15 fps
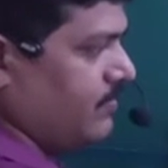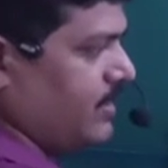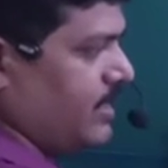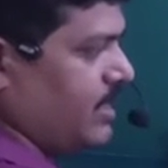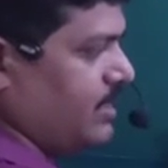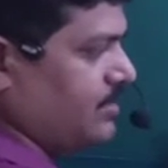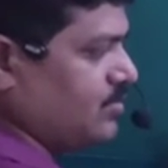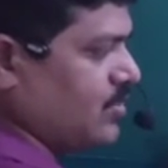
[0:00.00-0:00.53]
we
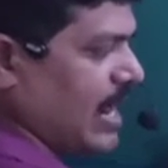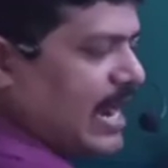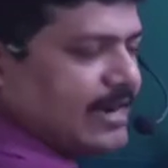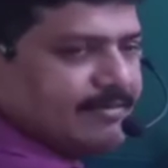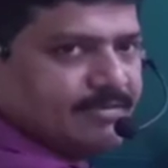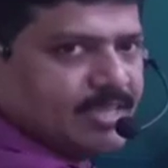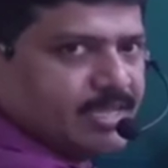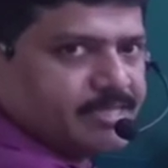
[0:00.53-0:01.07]
need to
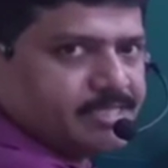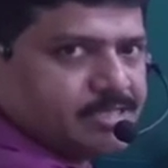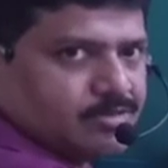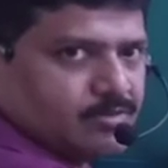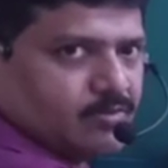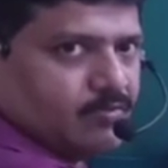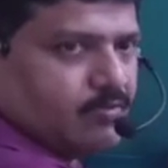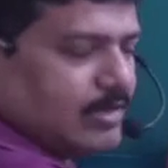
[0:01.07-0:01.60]
add these
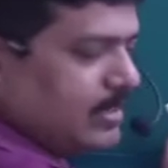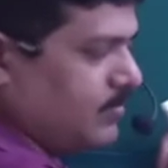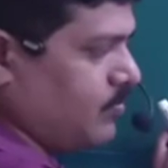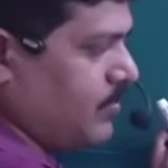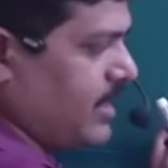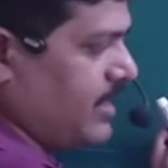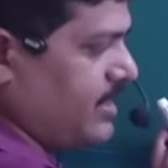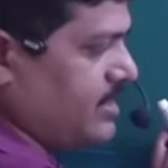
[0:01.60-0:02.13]
two,
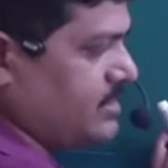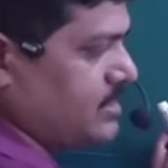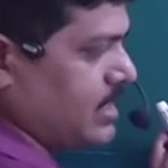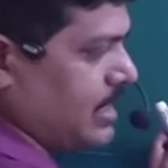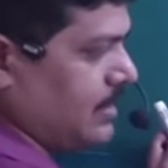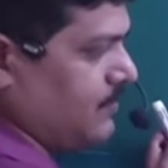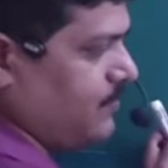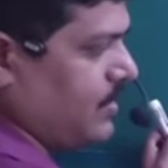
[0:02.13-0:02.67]
1 minus
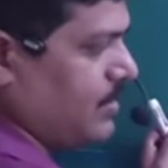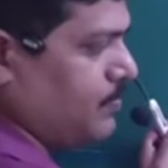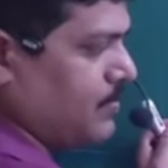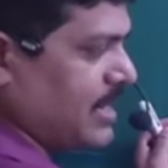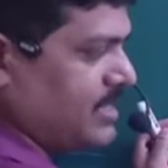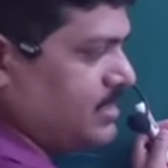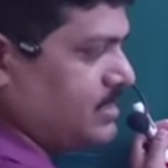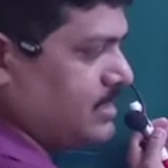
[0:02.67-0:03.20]
alpha
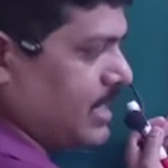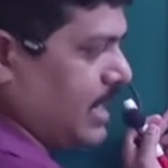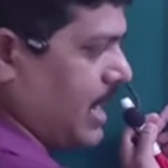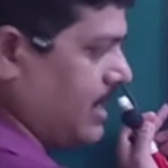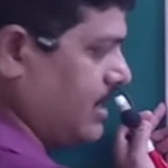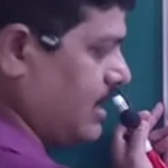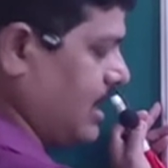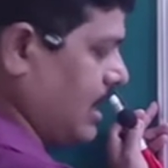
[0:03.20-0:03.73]
plus
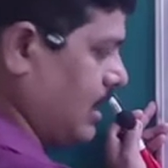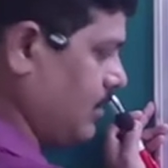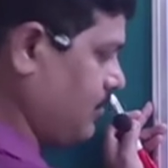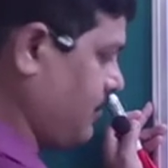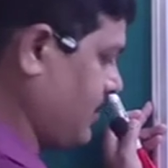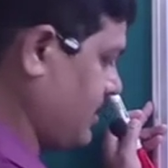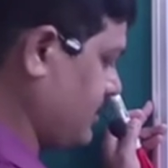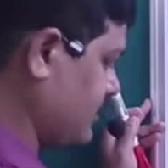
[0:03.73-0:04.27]
n
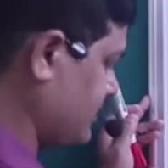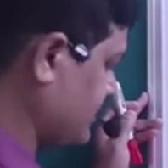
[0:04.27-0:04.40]
alpha.